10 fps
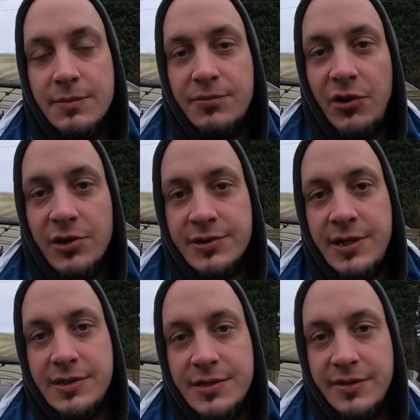frost
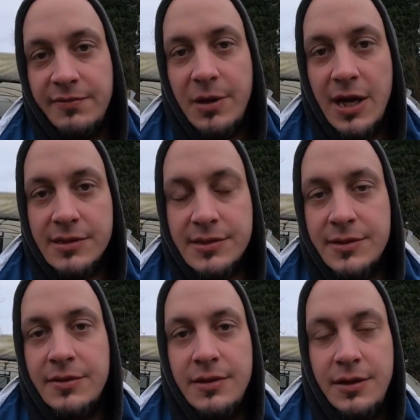sensitive plants
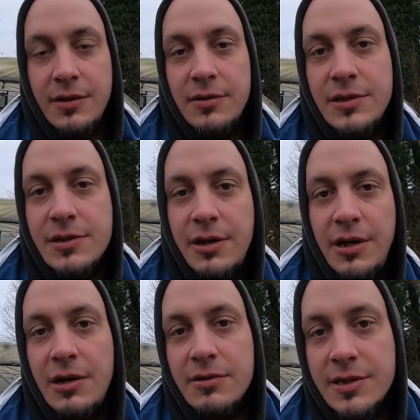here in this
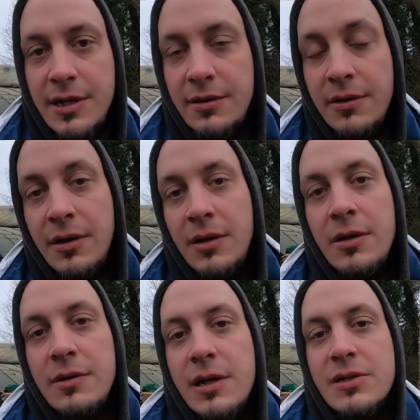greenhouse then
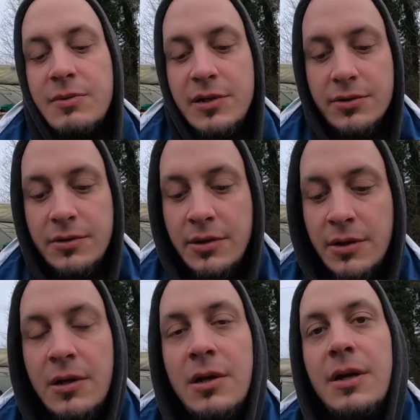next winter,
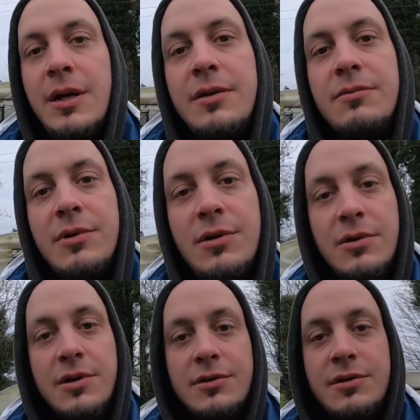and we're
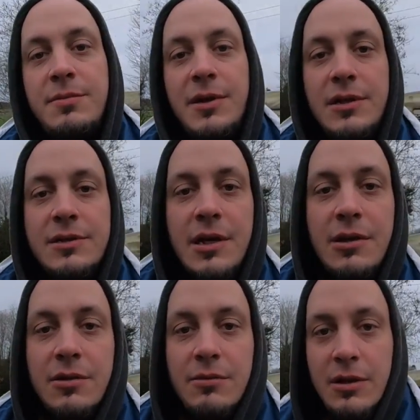looking to build
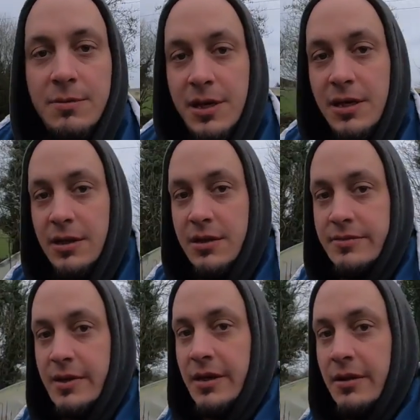our Wallapini as
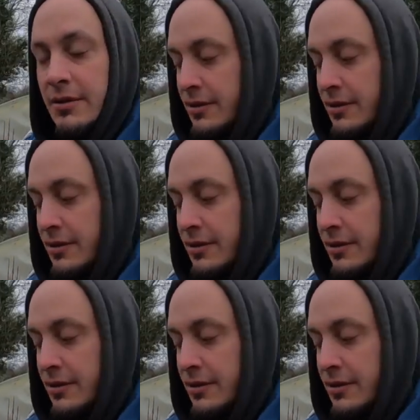well,